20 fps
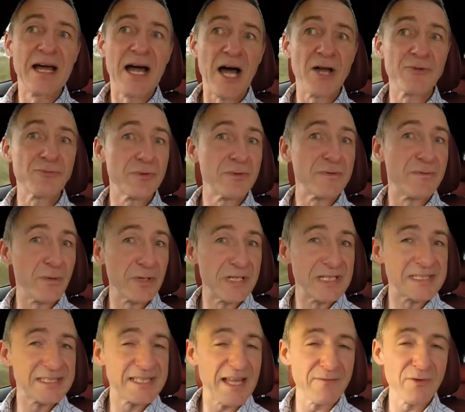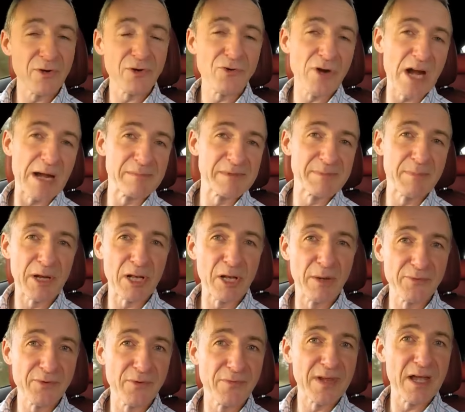147 grams per
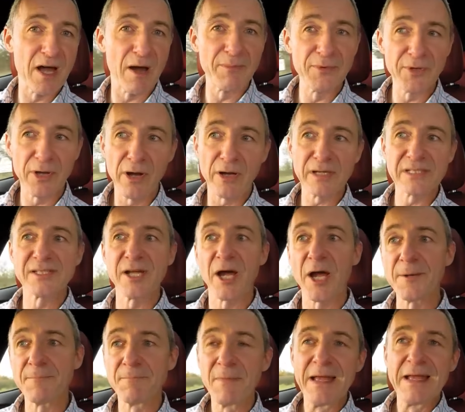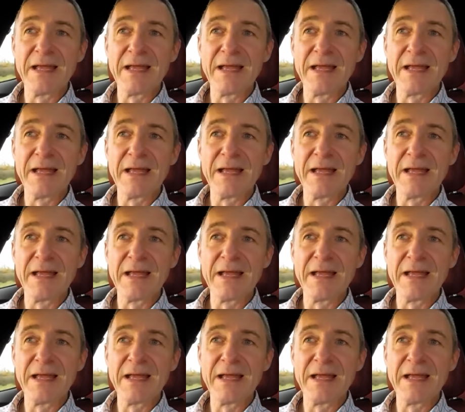kilometre of carbon dioxide.